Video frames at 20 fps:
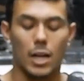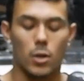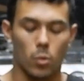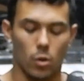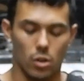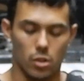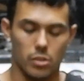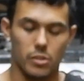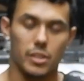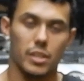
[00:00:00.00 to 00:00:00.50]

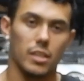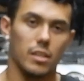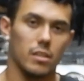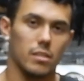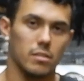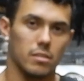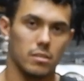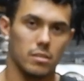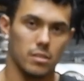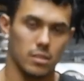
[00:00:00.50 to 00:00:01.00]
quality
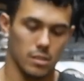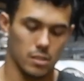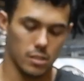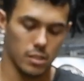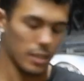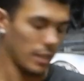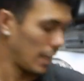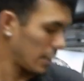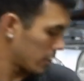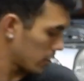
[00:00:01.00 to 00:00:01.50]

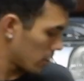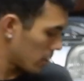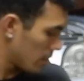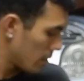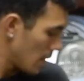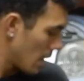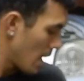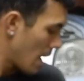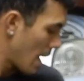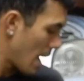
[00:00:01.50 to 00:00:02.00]
connector.
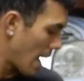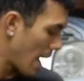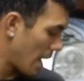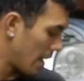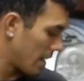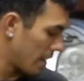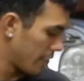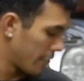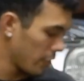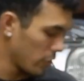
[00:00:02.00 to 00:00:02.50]

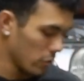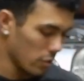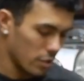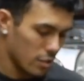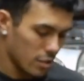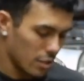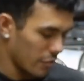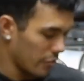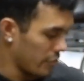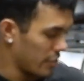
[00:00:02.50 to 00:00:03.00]
And if you
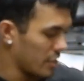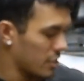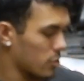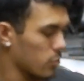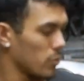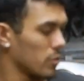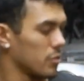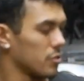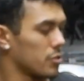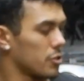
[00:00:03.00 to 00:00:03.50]
look on this
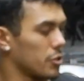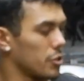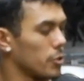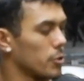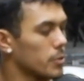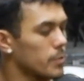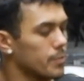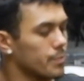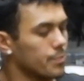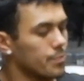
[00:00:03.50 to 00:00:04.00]
one
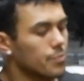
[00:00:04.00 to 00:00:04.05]
too,